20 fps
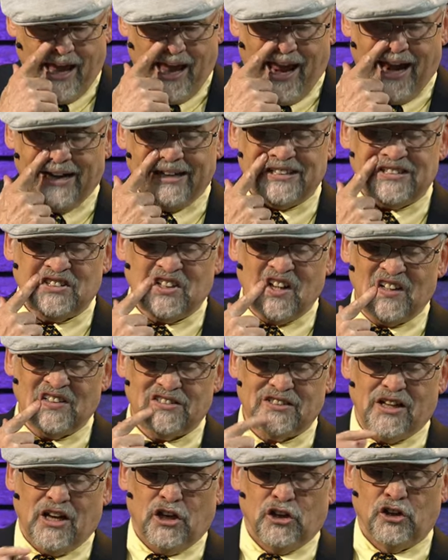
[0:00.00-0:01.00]
And it
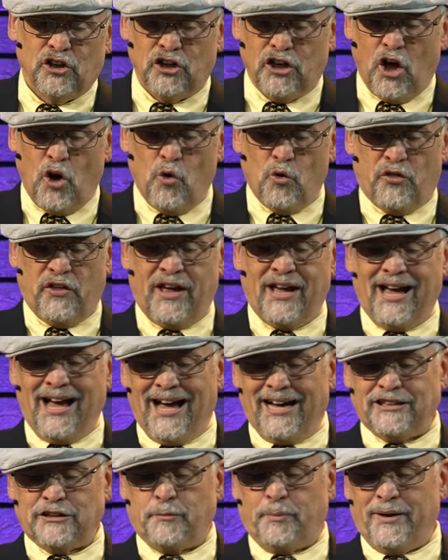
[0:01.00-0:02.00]
says, loathing
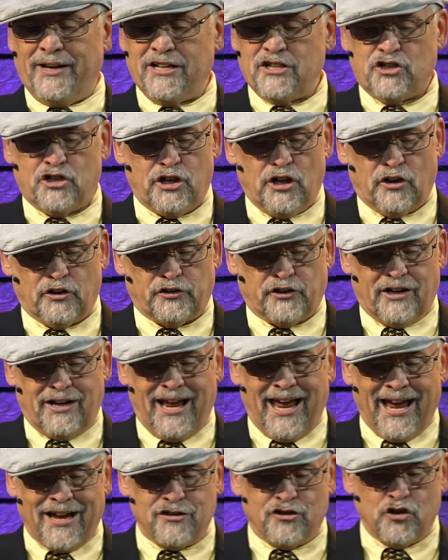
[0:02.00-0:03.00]
husband and children,
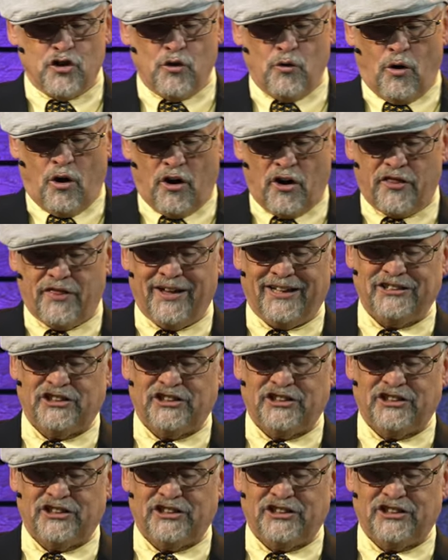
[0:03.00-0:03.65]
and you are the